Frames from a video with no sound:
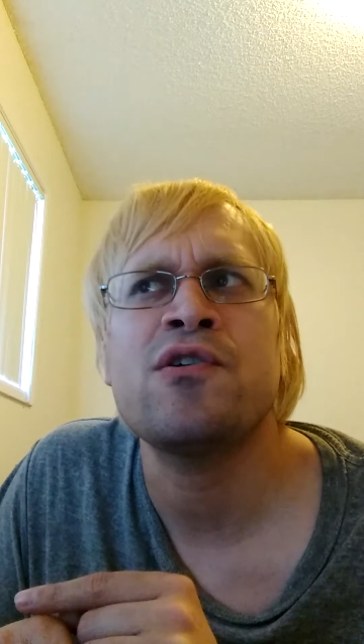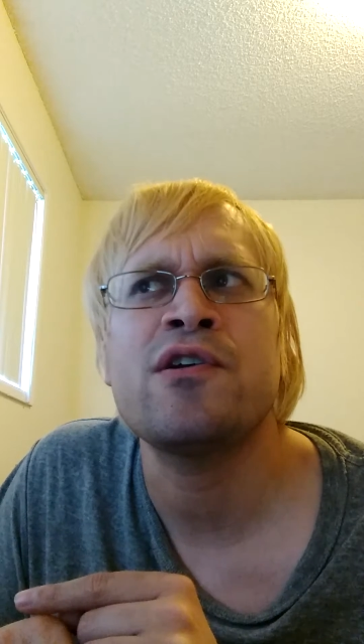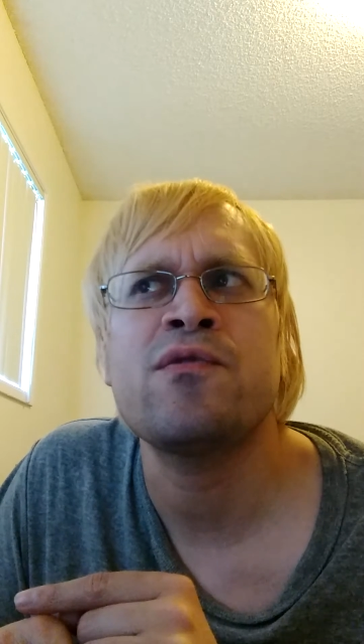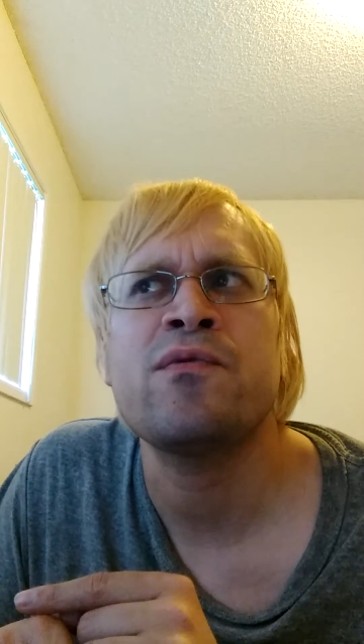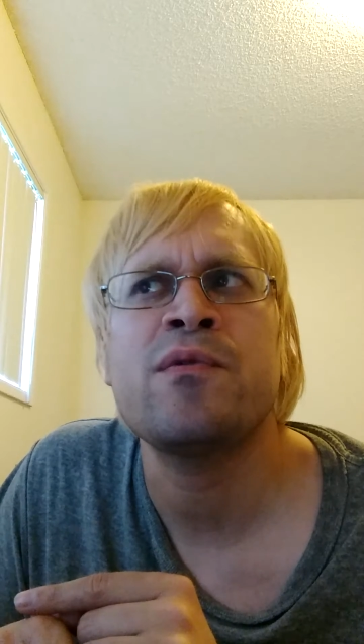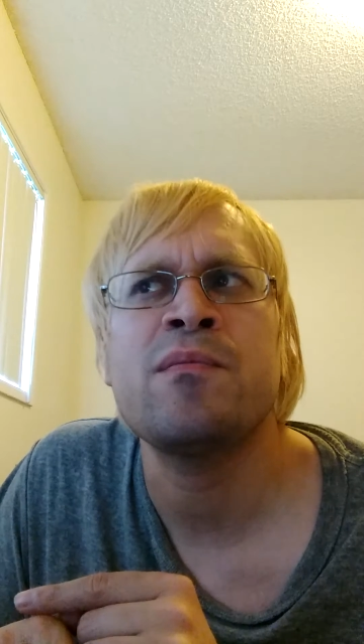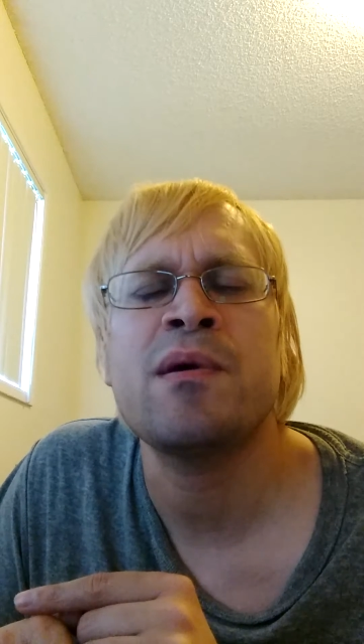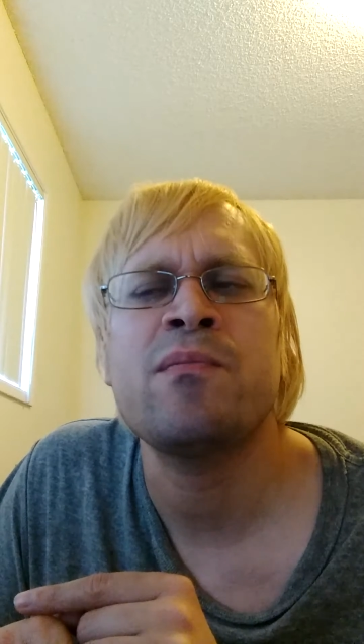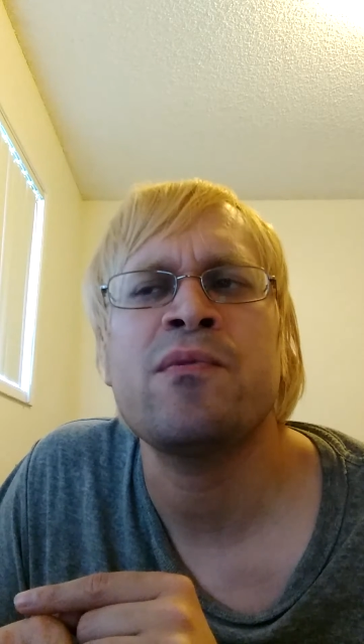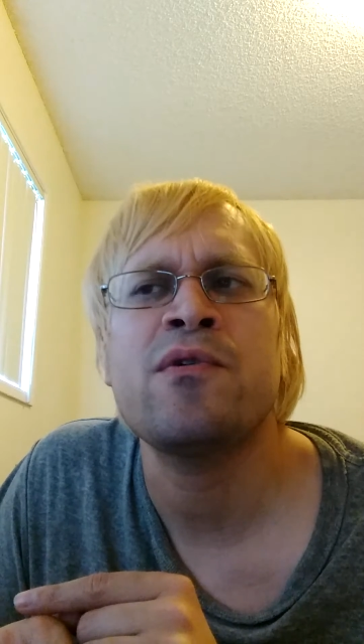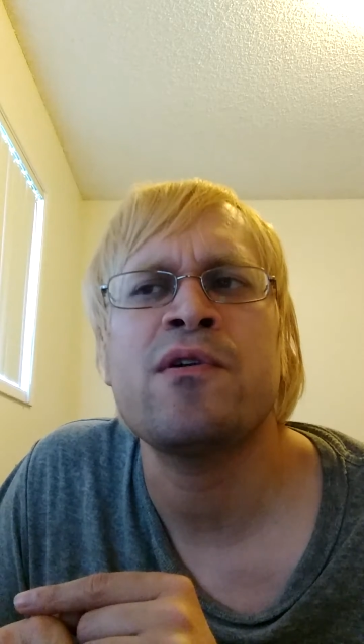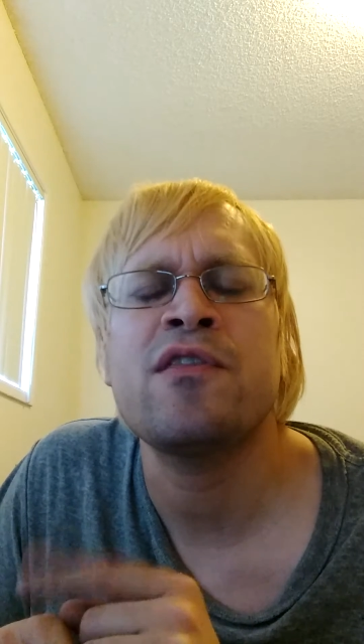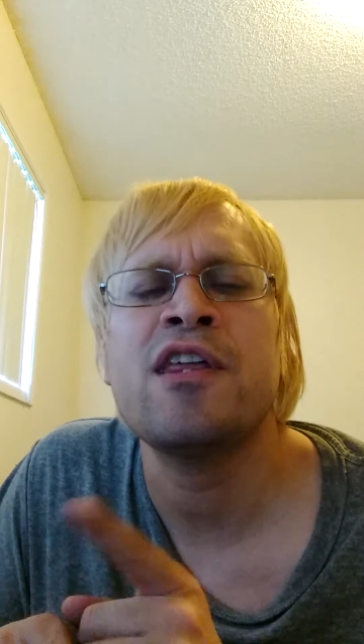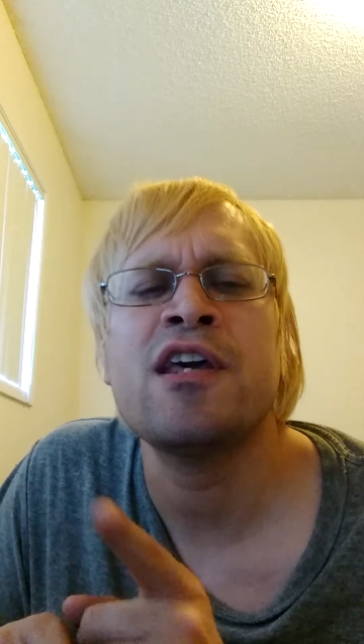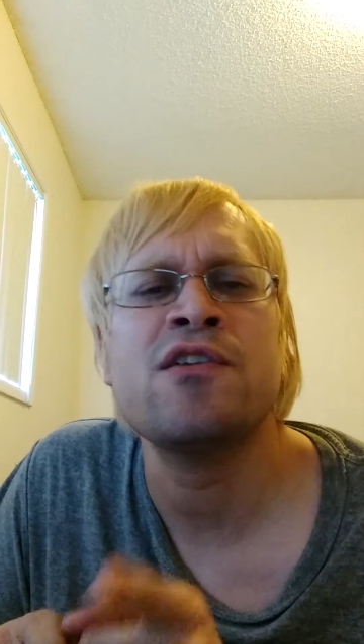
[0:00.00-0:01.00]
I don't
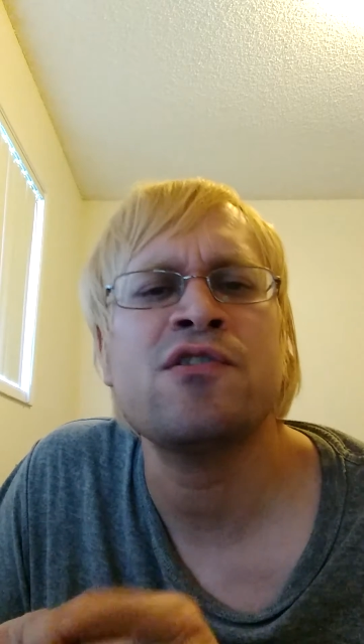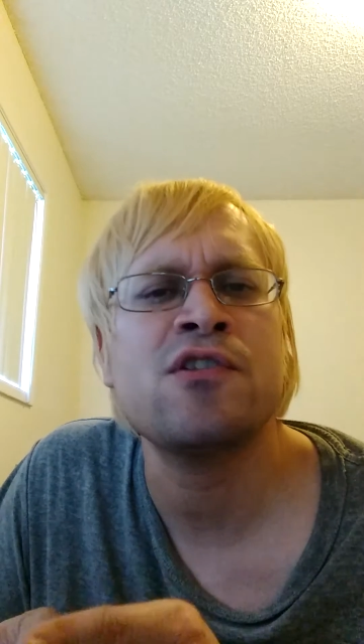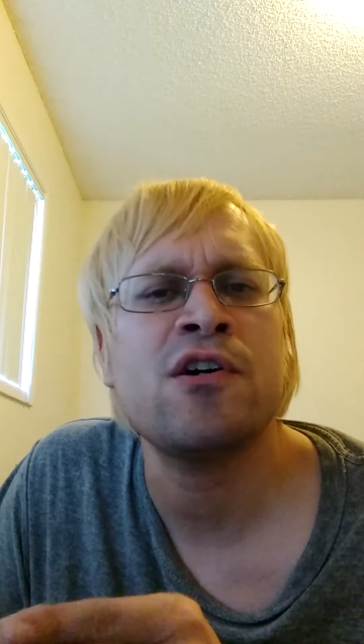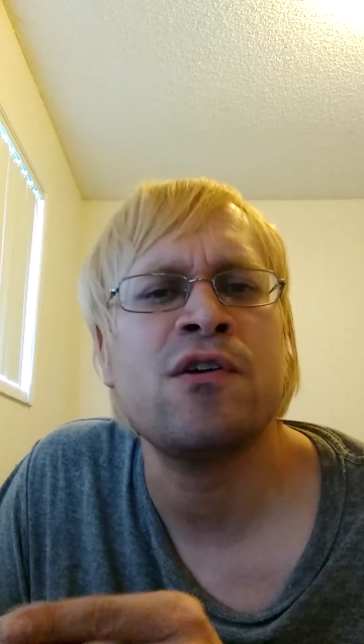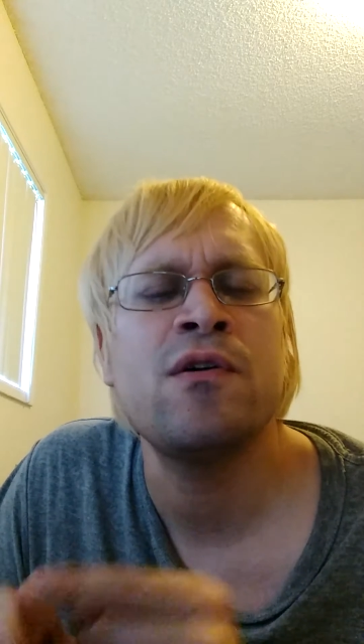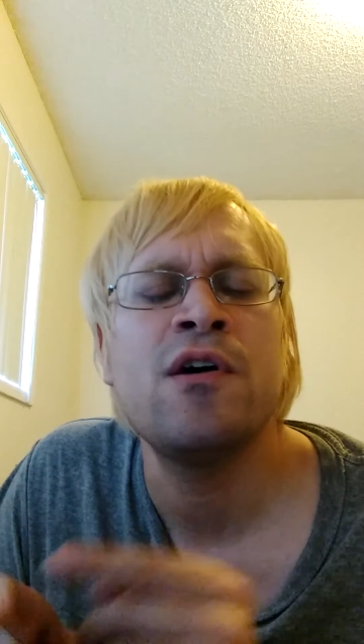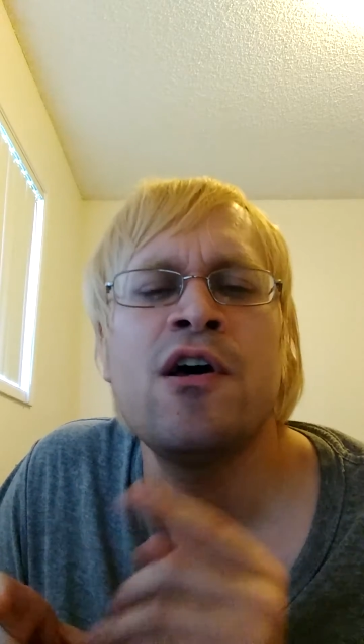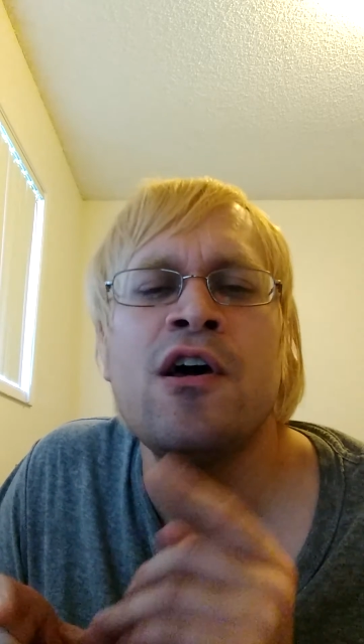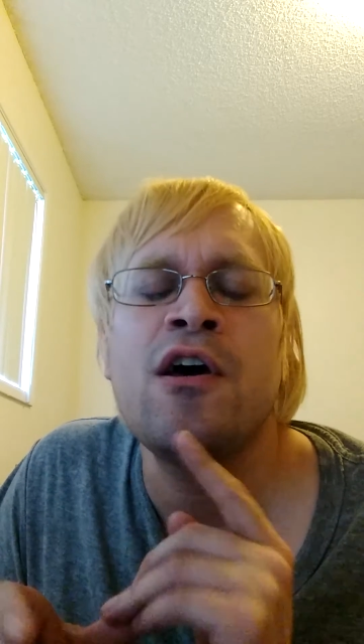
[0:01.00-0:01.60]
remember. I think so.